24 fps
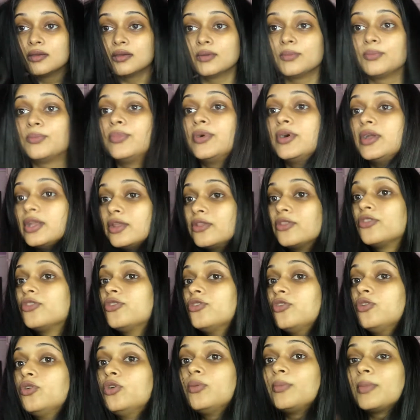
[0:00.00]
put it
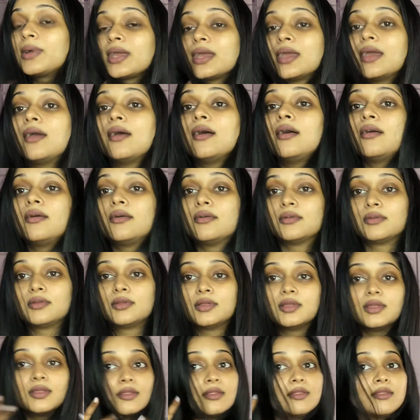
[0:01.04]
through my hair
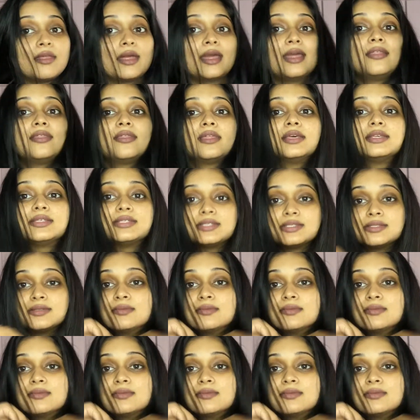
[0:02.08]
like this.